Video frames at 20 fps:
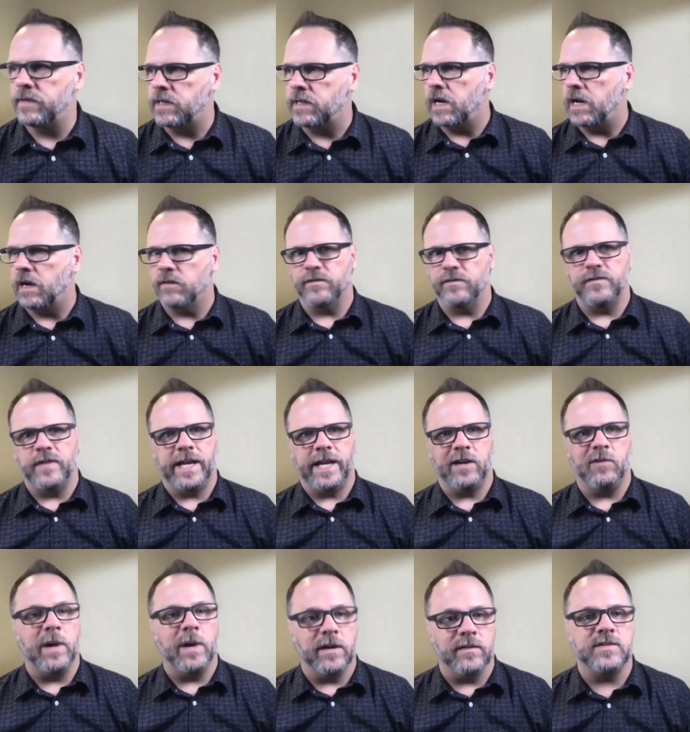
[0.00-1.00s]
kind of
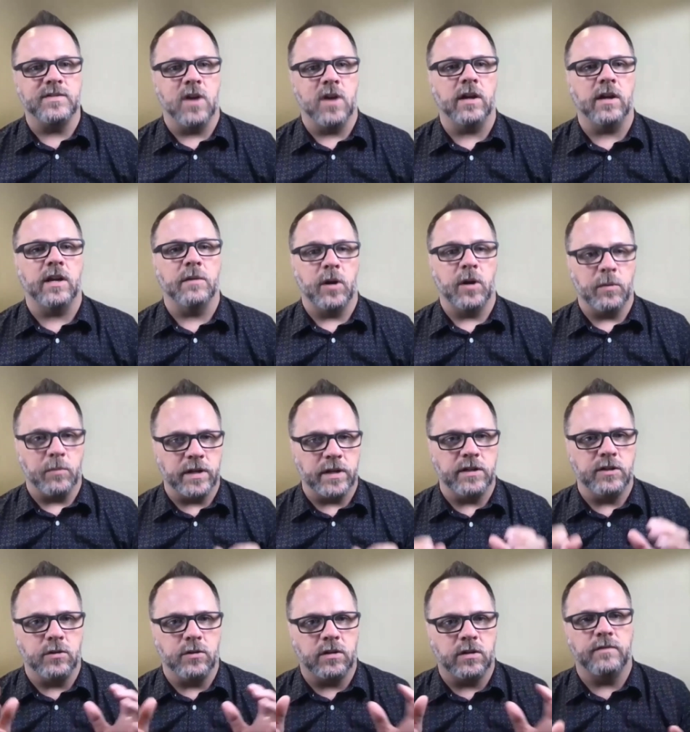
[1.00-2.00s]
vague way of talking about it, but
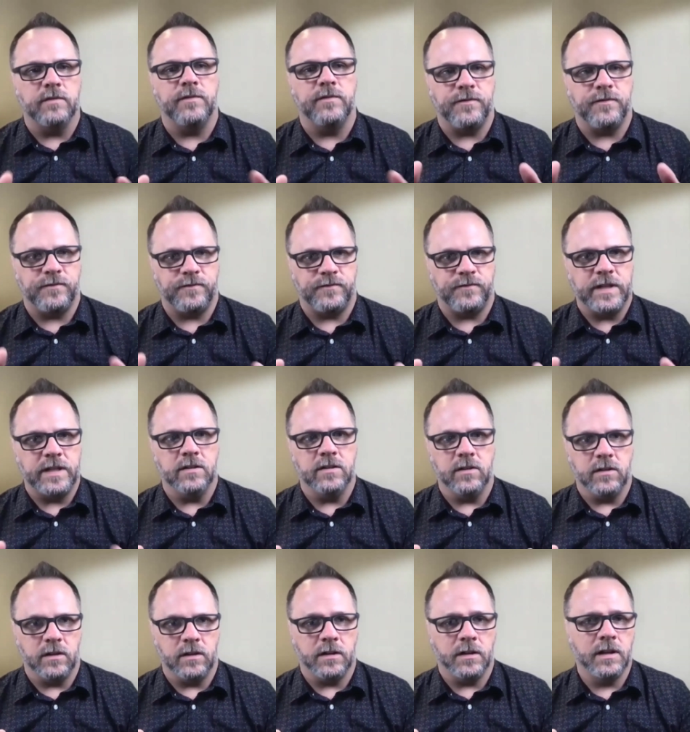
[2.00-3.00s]
you could
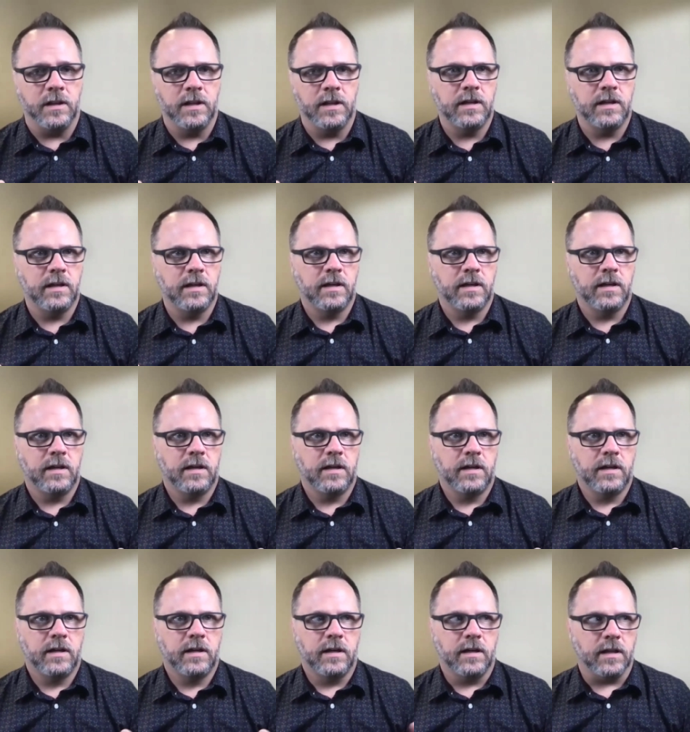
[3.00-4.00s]
feel
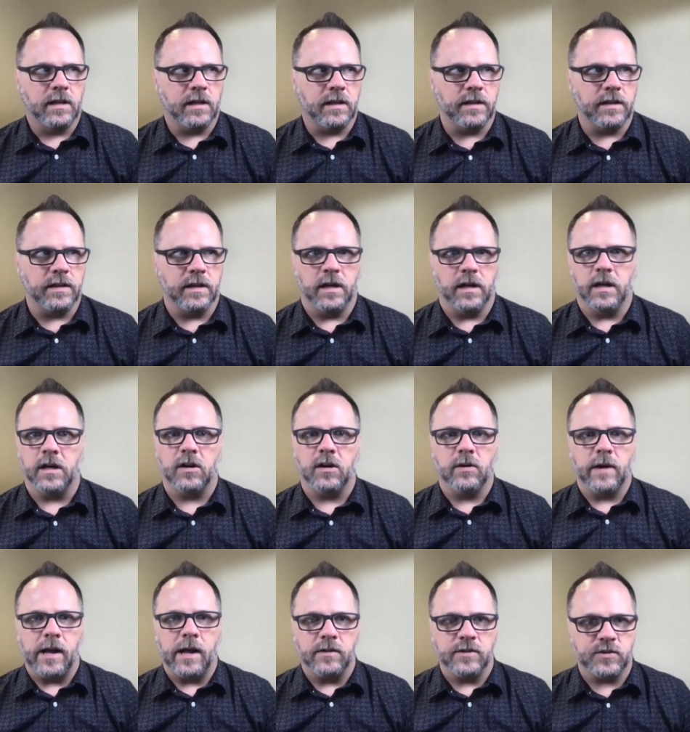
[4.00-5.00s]
a
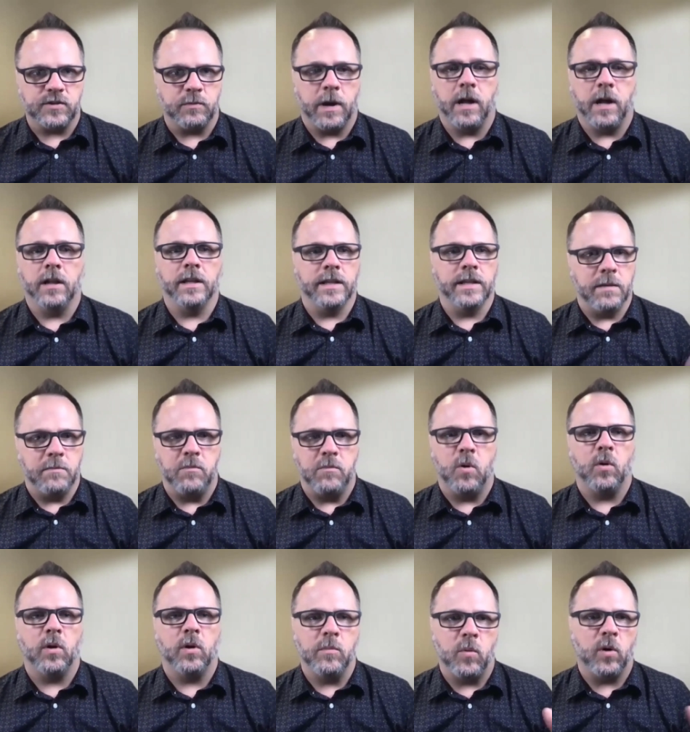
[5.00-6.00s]
groundswell, and that
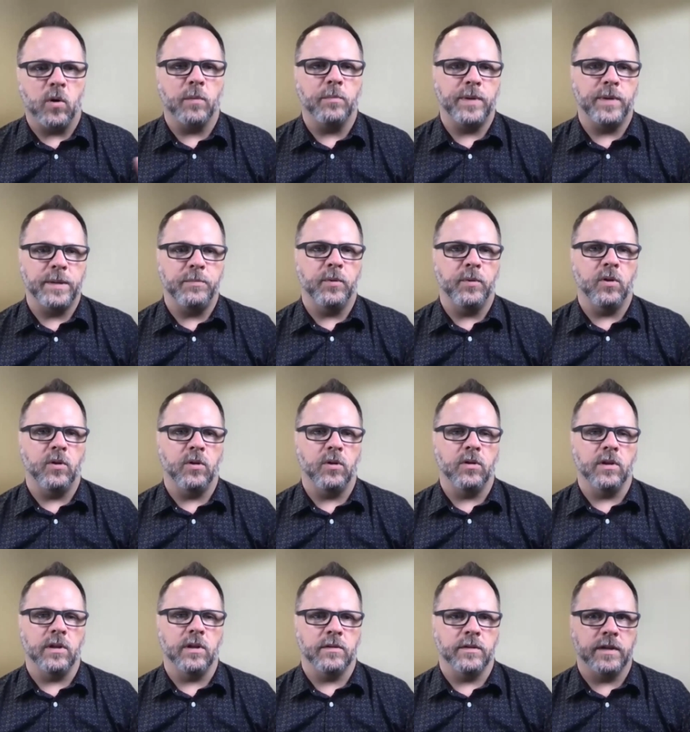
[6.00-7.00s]
more and more
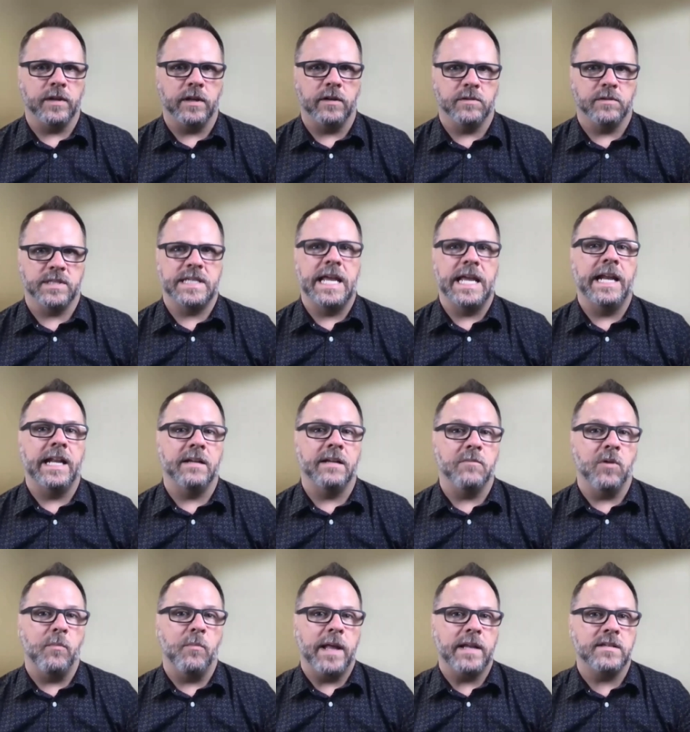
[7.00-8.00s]
people, that it was gaining
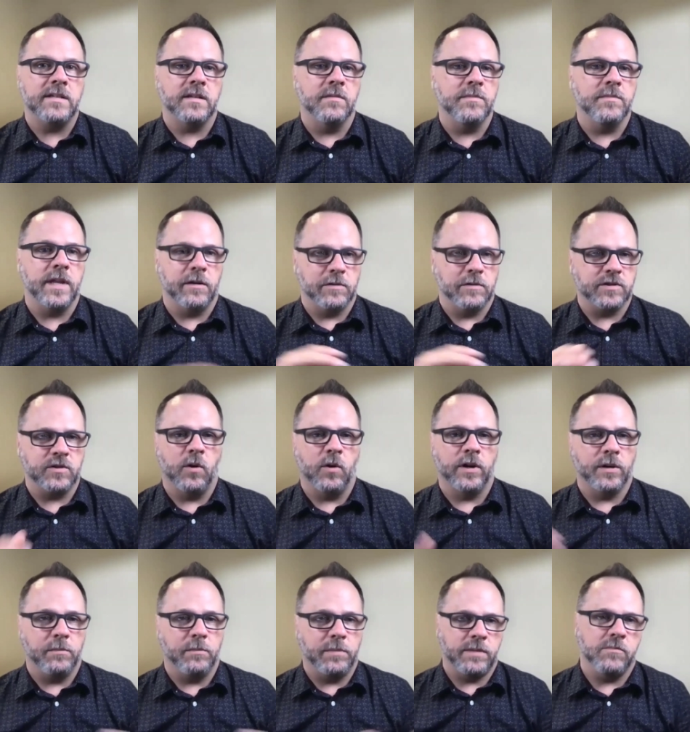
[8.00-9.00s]
momentum, that it was
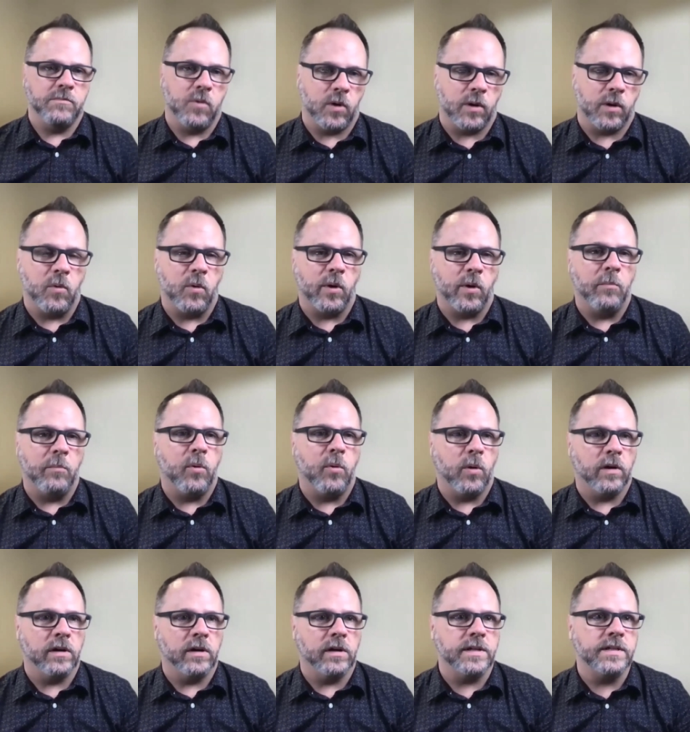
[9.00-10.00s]
going to be more and more
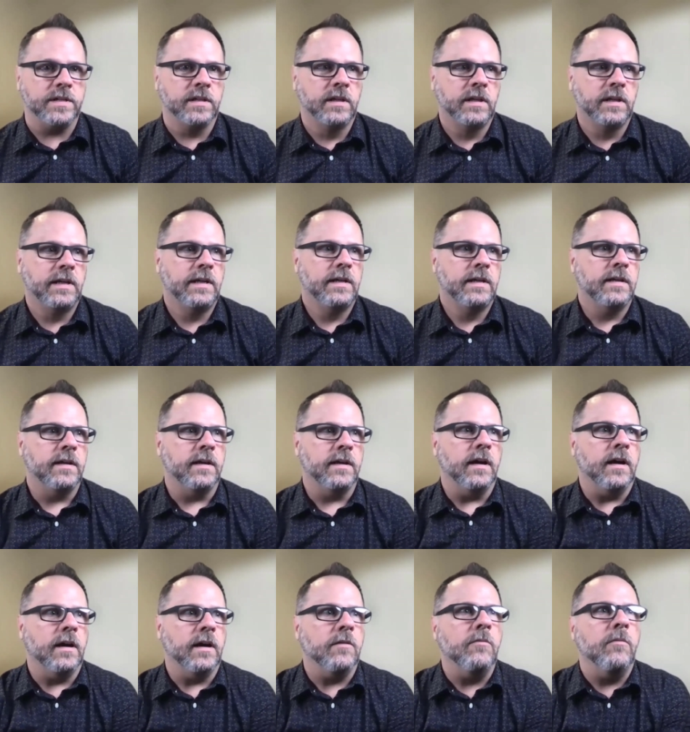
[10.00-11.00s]
important,
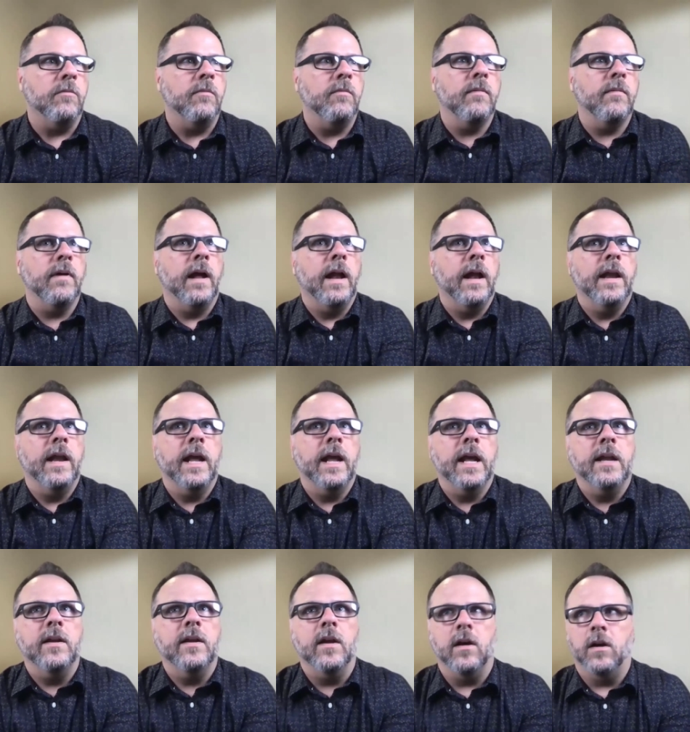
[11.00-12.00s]

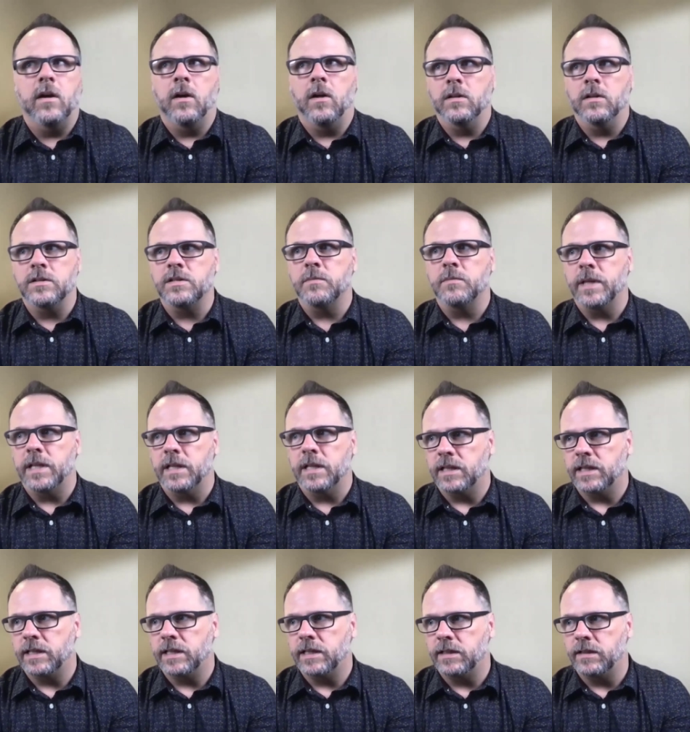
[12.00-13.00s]
and
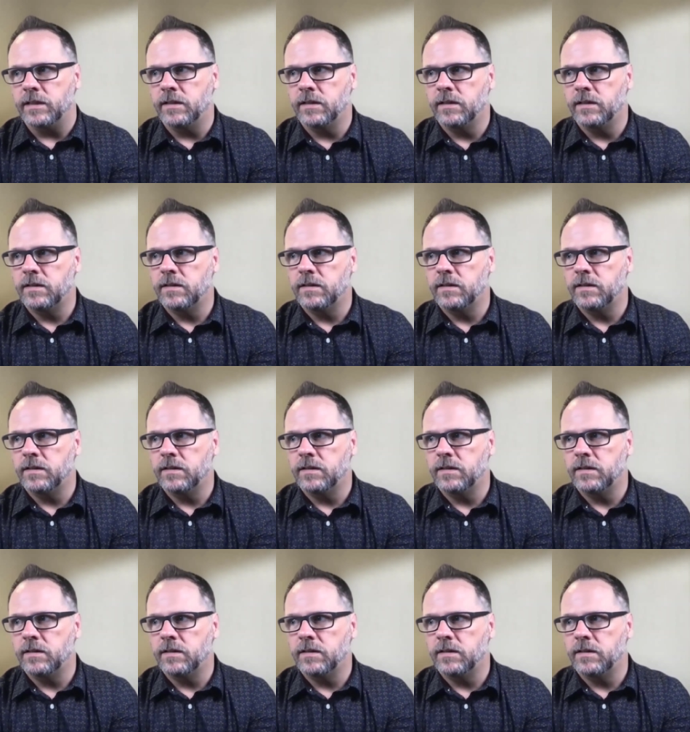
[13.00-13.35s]
ultimately